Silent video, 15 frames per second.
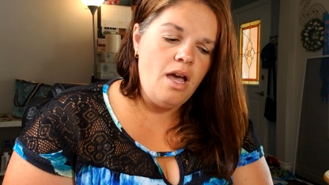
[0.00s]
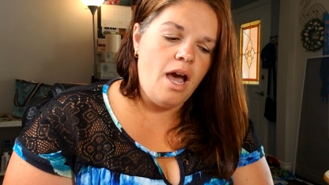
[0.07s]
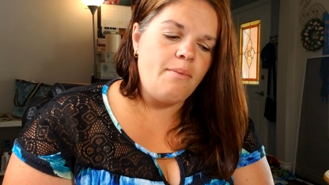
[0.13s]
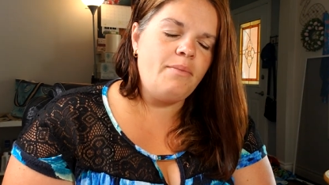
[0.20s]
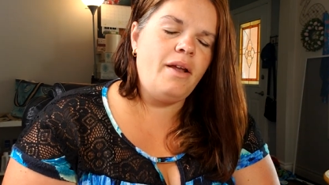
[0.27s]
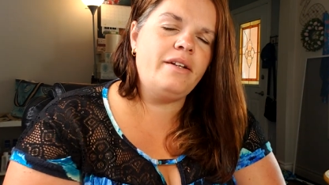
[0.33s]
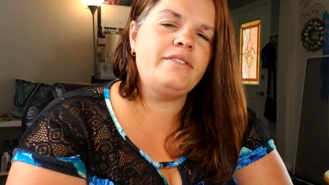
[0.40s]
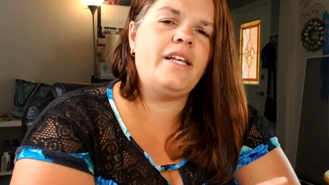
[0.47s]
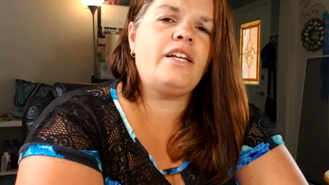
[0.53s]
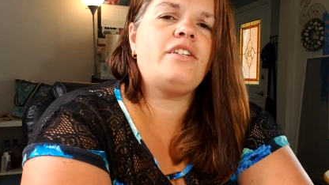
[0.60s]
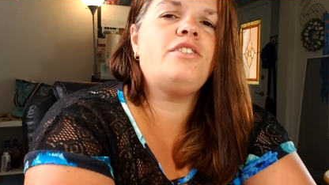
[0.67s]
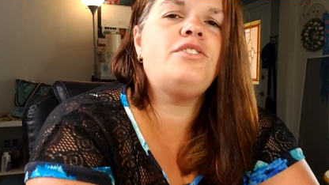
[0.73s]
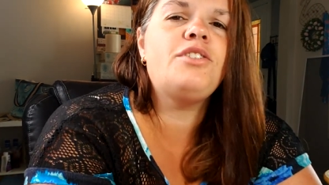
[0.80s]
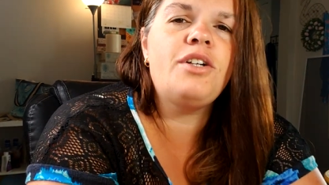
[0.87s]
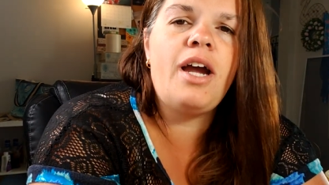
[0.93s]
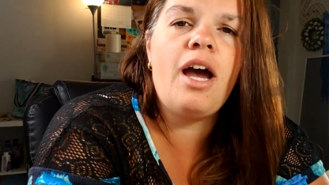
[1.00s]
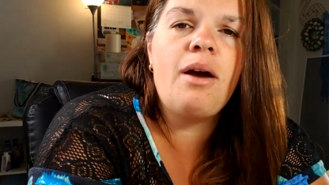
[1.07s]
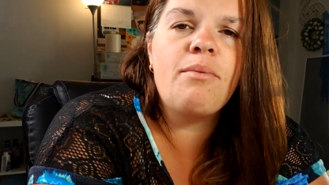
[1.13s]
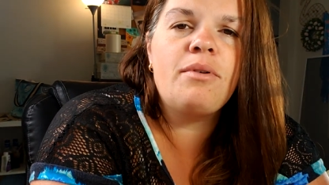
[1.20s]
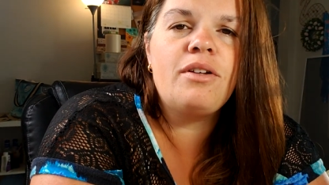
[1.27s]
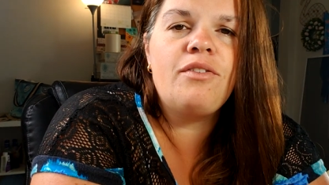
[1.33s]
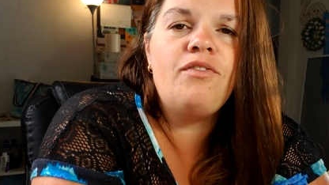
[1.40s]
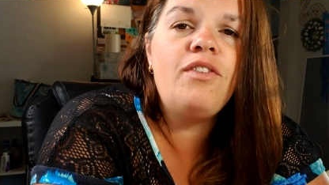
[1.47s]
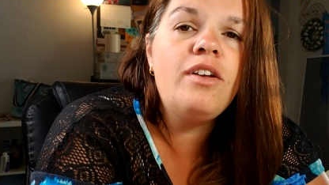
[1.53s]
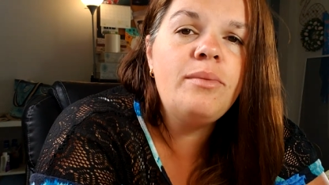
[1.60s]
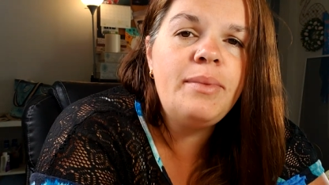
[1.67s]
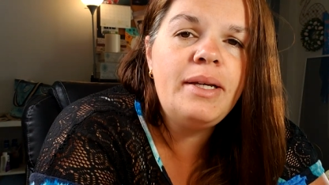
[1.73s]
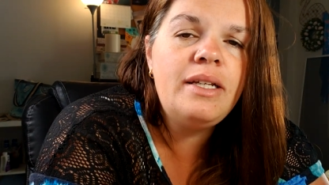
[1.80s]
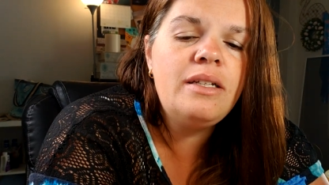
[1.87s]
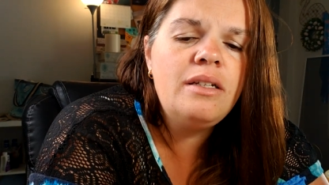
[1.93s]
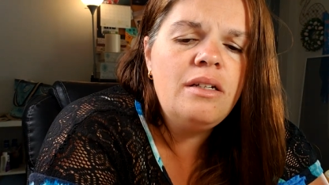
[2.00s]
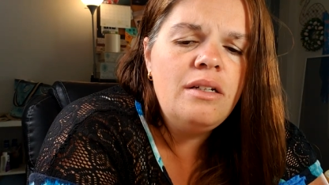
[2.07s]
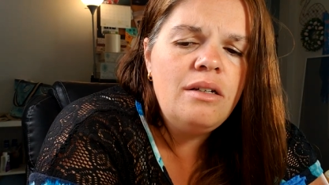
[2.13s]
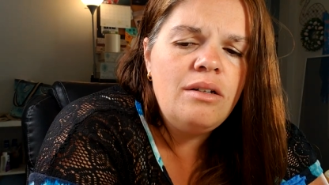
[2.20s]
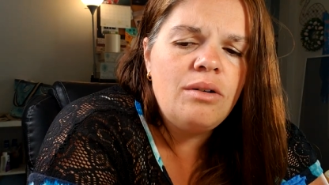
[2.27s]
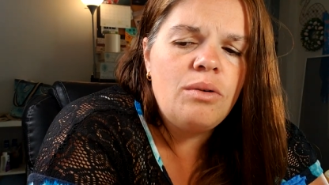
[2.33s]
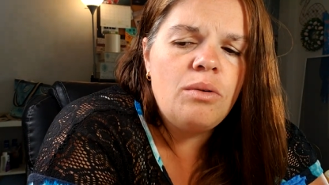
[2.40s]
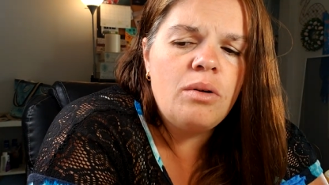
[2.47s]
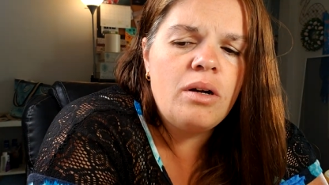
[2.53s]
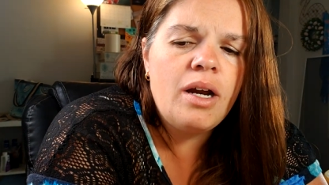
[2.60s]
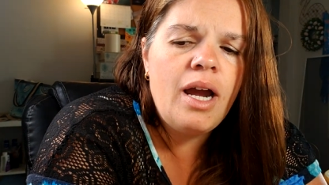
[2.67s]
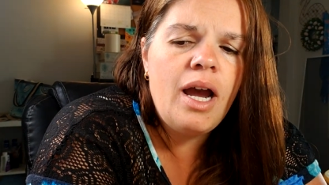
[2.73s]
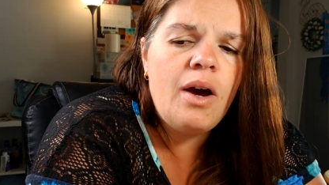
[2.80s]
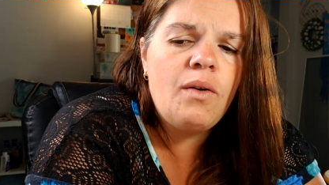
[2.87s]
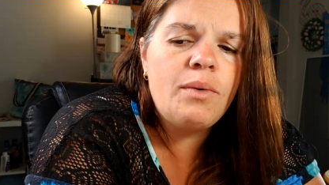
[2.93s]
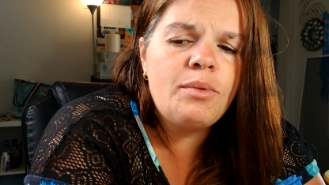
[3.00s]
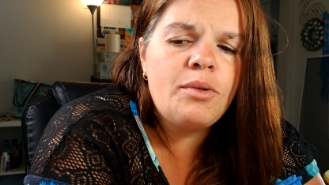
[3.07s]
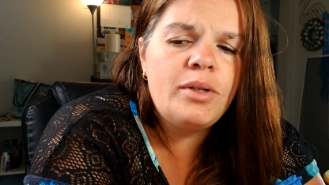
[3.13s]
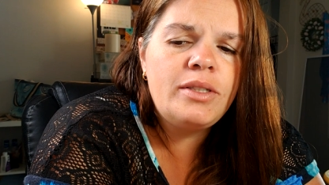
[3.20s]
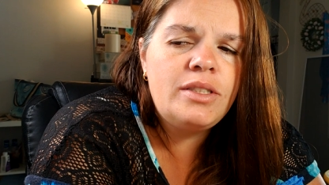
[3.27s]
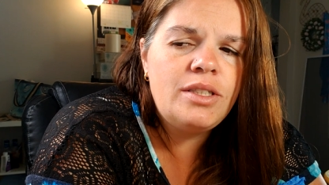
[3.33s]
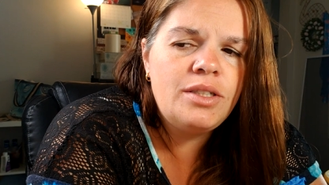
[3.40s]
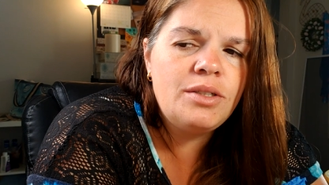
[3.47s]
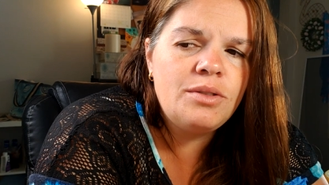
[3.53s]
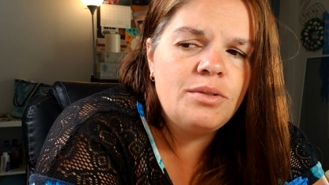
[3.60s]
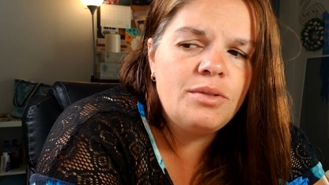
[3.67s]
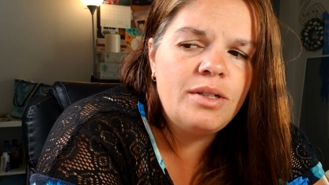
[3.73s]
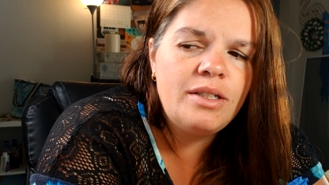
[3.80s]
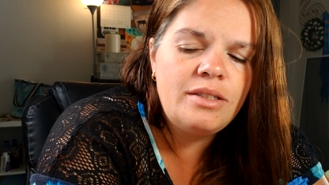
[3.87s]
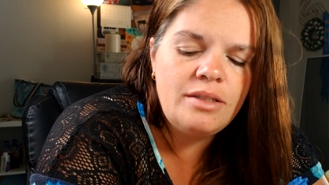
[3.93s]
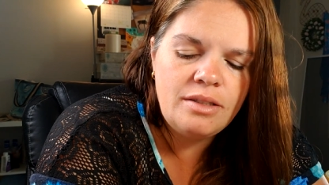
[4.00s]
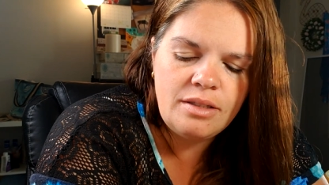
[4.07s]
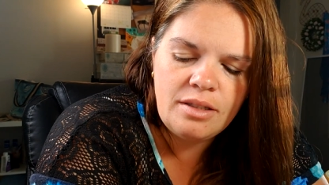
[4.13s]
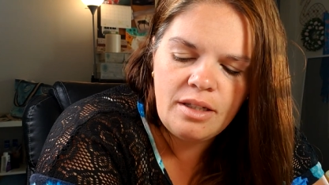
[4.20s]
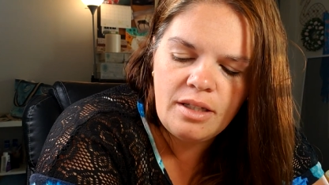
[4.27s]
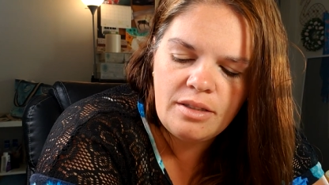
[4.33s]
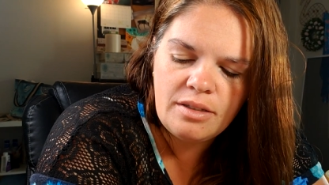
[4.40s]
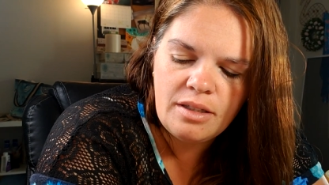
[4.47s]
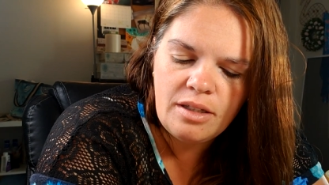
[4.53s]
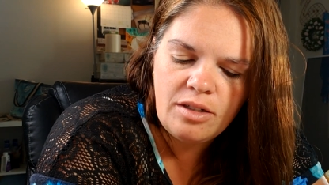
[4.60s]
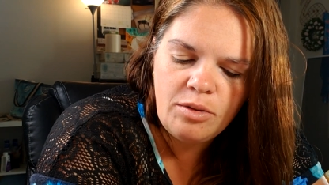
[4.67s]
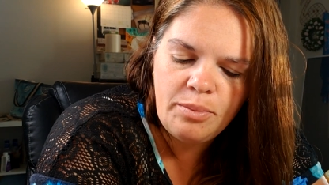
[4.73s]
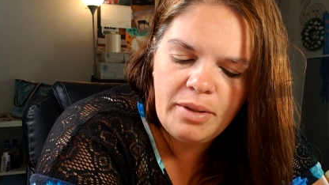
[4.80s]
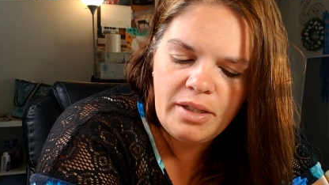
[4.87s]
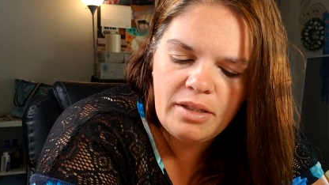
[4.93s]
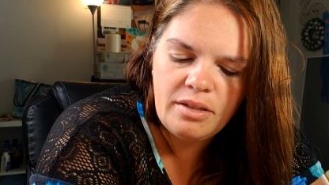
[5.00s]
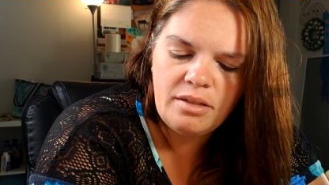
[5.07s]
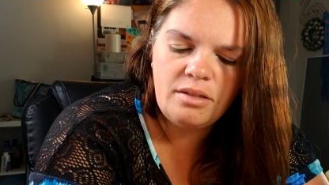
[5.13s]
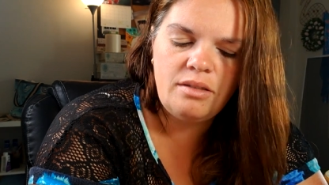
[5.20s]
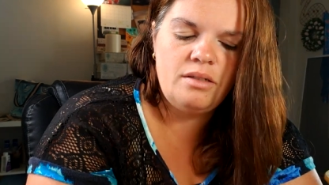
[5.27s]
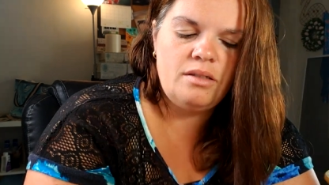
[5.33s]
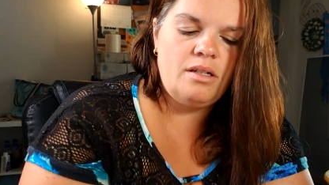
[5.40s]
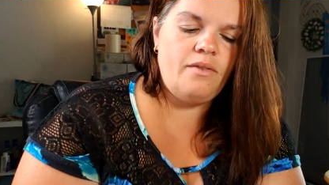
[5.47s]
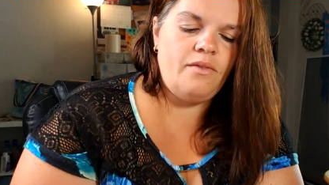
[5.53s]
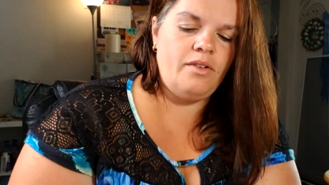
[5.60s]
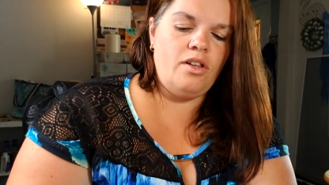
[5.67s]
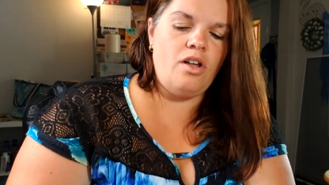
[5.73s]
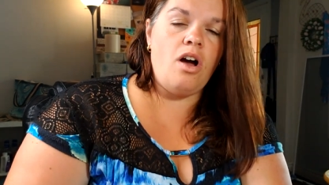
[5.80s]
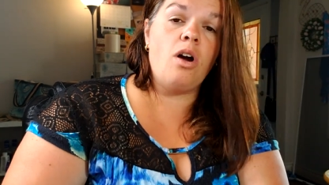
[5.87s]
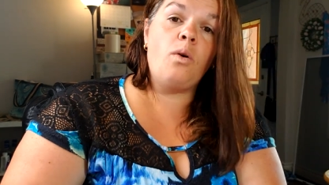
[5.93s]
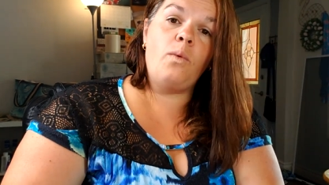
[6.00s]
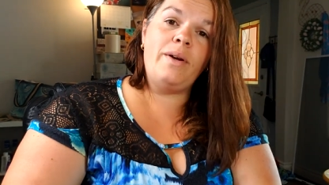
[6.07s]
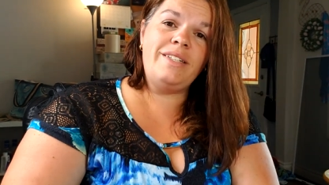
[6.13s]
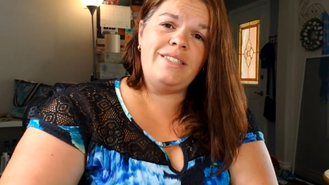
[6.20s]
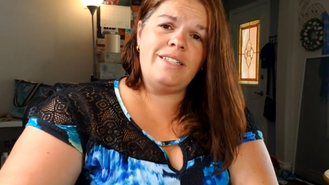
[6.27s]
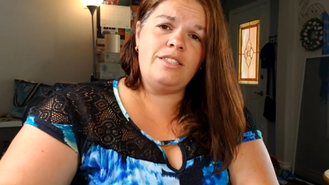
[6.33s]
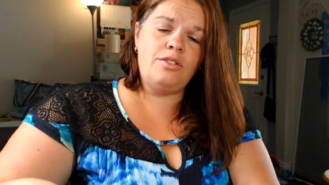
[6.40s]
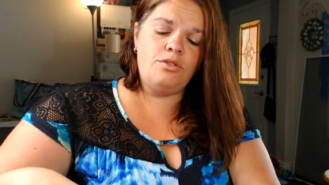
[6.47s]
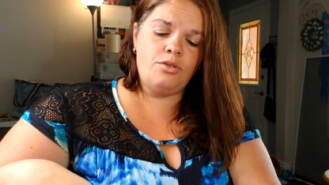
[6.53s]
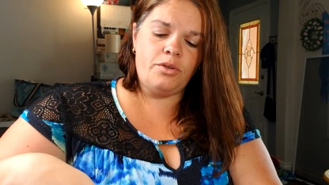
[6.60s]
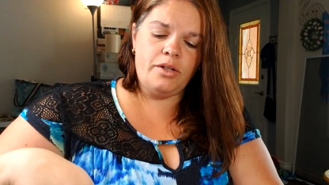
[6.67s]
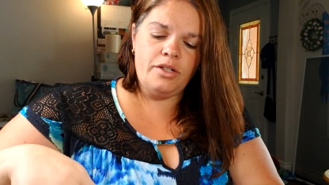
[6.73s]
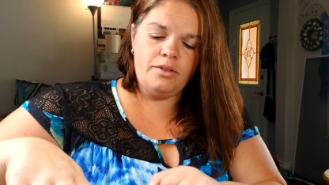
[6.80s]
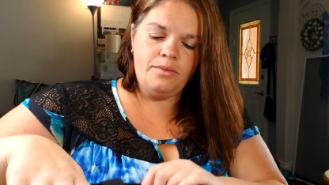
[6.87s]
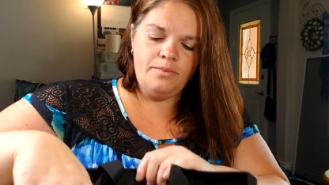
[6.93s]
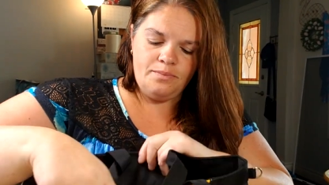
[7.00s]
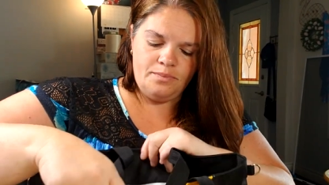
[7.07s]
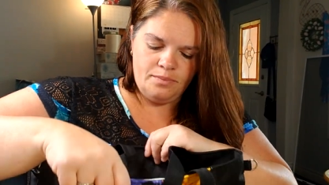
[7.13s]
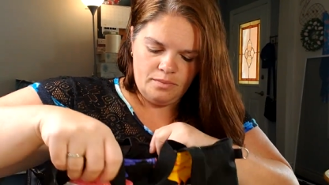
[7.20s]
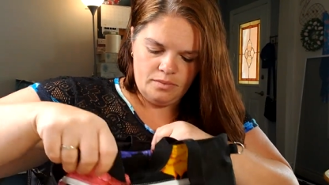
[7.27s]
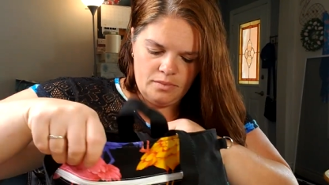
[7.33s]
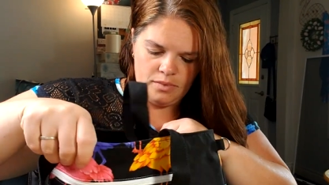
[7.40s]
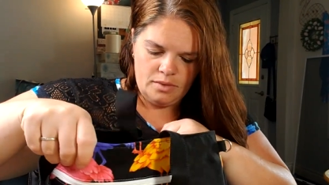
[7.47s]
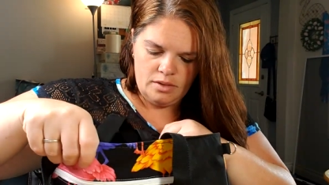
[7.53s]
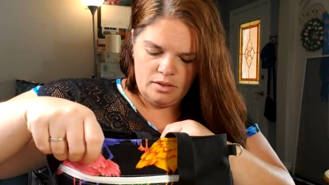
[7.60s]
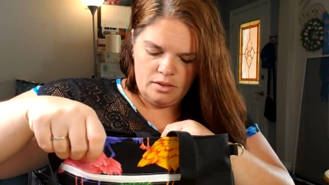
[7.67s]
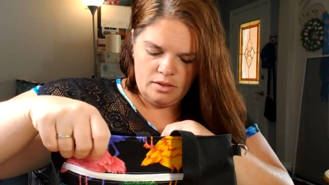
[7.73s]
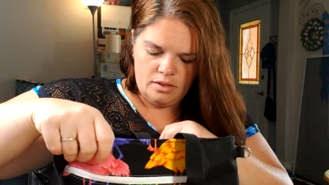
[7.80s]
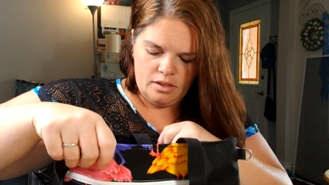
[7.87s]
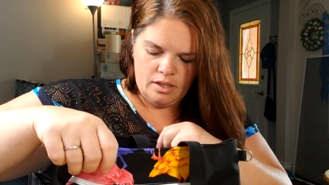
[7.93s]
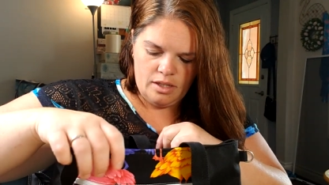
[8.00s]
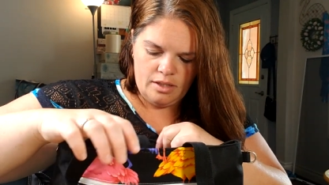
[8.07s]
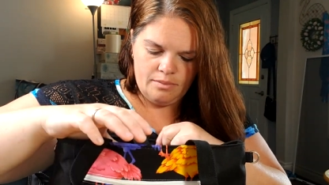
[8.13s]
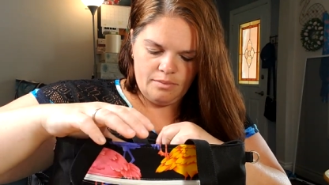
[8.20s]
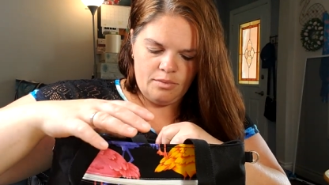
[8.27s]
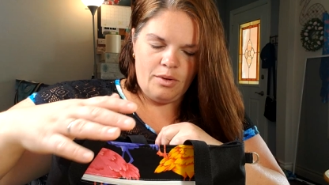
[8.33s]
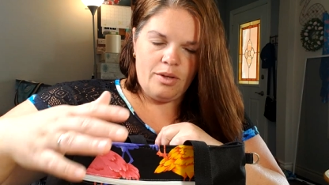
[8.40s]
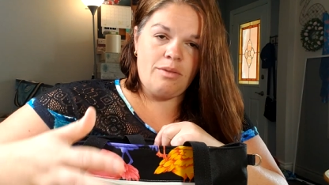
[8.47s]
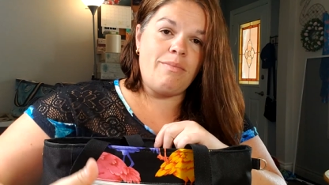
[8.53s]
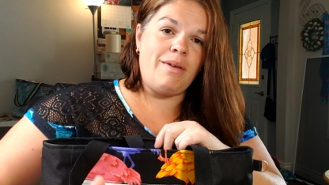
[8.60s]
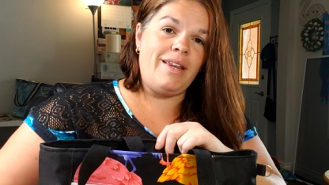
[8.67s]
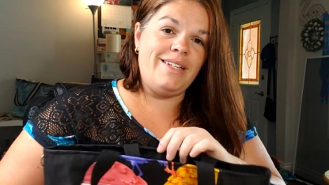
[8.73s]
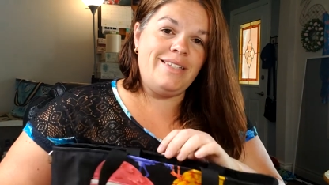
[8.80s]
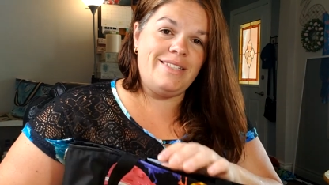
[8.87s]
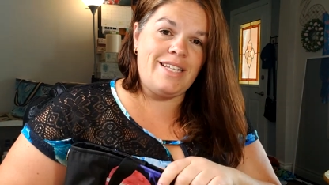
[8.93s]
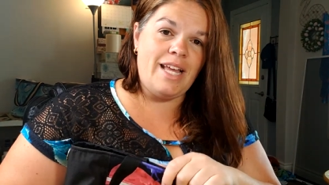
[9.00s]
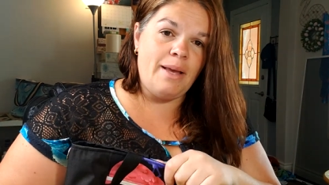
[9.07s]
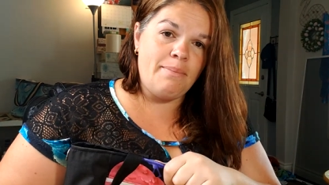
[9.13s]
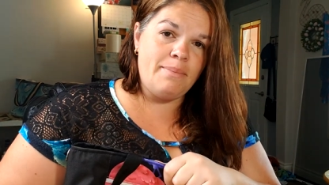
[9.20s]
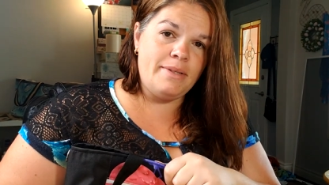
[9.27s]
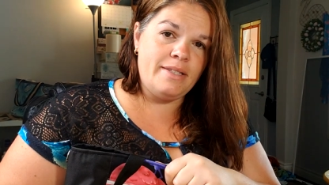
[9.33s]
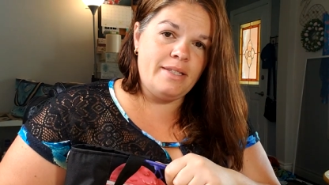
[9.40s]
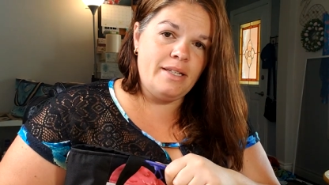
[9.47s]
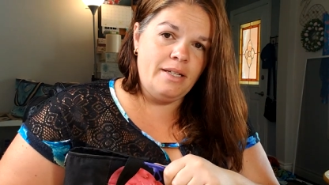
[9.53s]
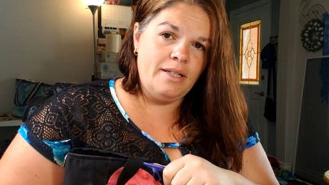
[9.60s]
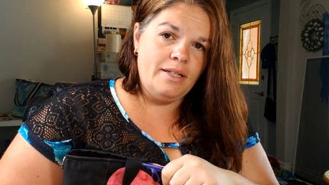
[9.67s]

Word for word: I'm not exactly sure how I'm going to film it or how I'm going to, it's, it's a little bit of a long-winded tutorial um, with many steps.